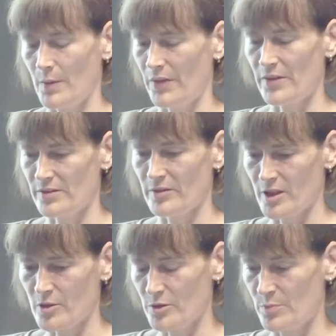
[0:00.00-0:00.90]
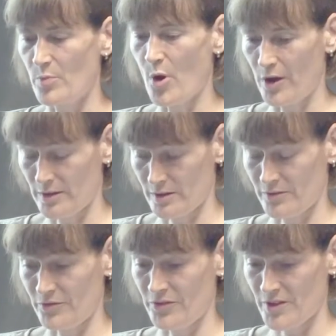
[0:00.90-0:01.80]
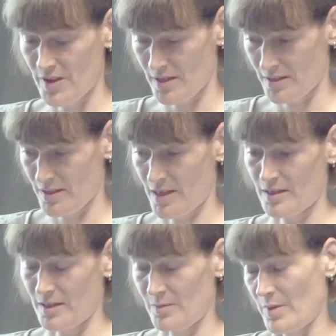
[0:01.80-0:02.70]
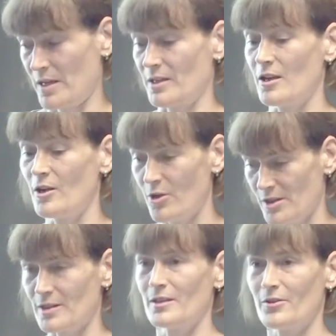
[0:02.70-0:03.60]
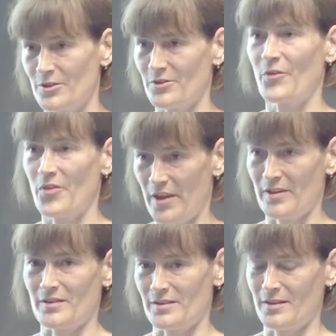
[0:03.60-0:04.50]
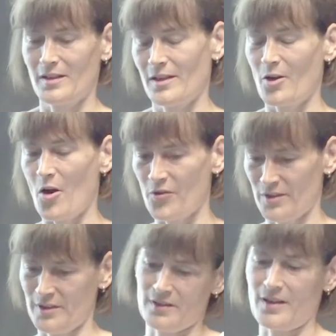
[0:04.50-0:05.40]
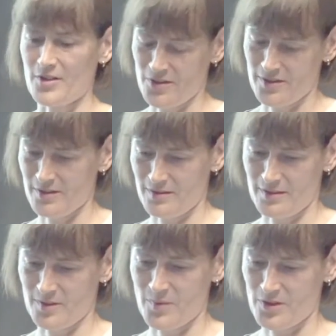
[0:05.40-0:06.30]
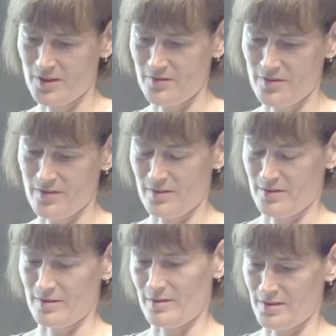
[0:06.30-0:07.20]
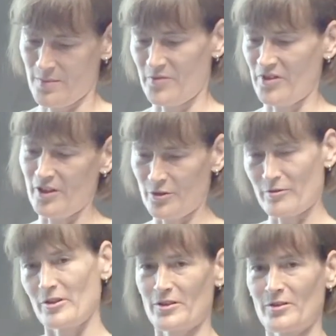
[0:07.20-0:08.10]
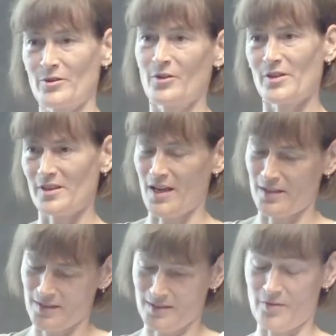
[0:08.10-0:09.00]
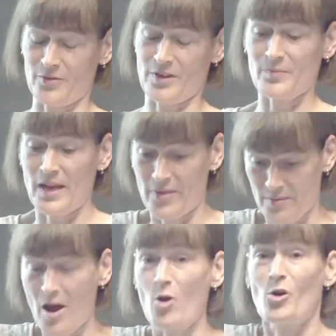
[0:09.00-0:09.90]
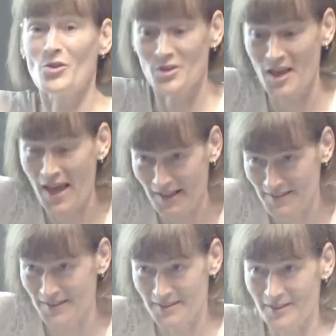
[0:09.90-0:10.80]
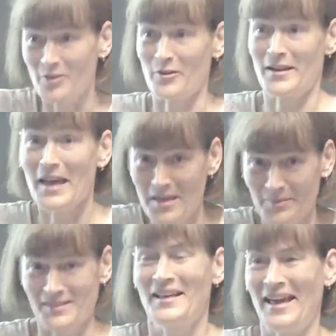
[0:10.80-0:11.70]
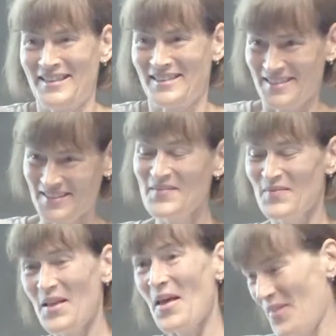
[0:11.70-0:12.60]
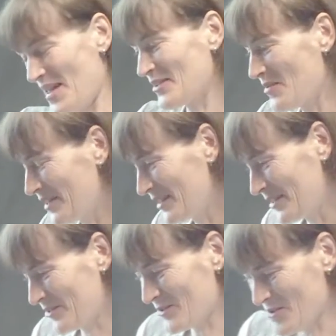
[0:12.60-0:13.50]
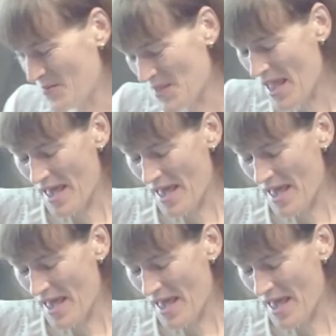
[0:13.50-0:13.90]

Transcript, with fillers: And that's a very good point. Physics has explained lots and lots of things. Often in discussions, especially with some fellow Christians who are not scientists, I have to explain them how good science is and how reliable science is. That's completely true.